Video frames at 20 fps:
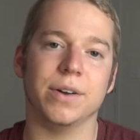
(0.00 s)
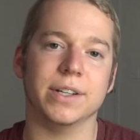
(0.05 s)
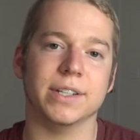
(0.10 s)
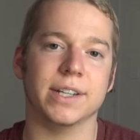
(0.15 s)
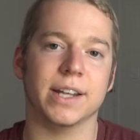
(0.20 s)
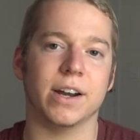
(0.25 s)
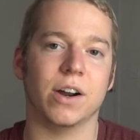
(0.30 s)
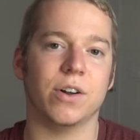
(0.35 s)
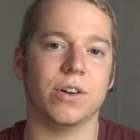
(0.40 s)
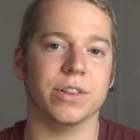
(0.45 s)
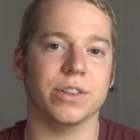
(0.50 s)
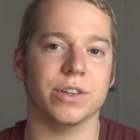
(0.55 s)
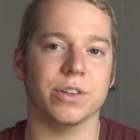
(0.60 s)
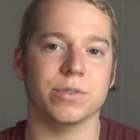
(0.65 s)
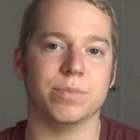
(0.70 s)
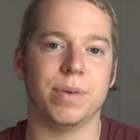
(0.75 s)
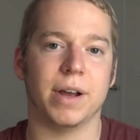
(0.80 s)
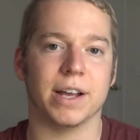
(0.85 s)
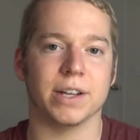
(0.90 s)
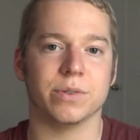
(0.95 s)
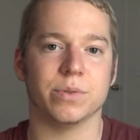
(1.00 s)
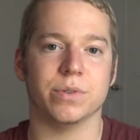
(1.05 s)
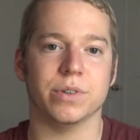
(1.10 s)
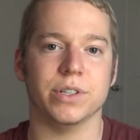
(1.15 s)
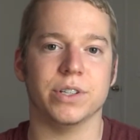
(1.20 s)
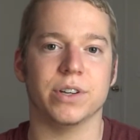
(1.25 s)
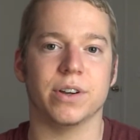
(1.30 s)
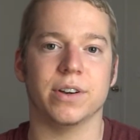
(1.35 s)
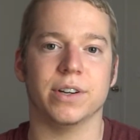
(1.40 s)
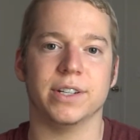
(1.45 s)
is that all those
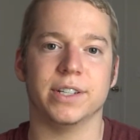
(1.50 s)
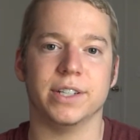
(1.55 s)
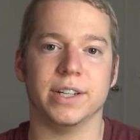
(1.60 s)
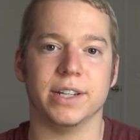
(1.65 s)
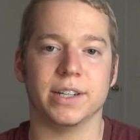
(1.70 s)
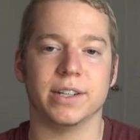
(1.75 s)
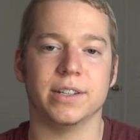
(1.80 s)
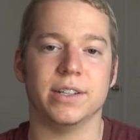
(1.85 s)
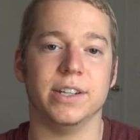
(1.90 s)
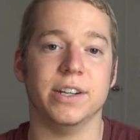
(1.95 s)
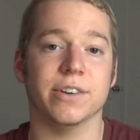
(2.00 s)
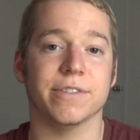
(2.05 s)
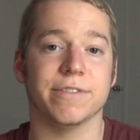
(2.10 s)
passwords are synced to your